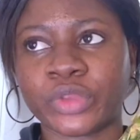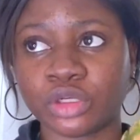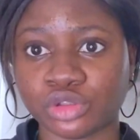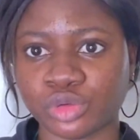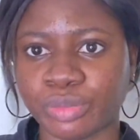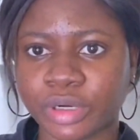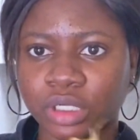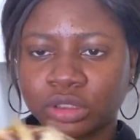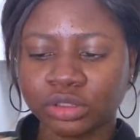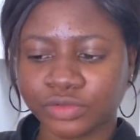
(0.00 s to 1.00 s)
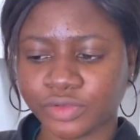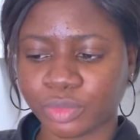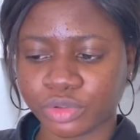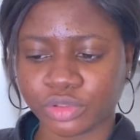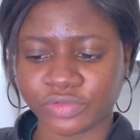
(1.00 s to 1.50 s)
£2 for
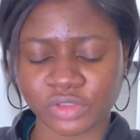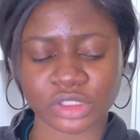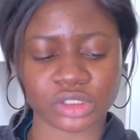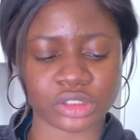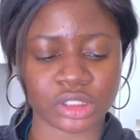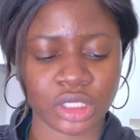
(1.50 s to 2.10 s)
both of it,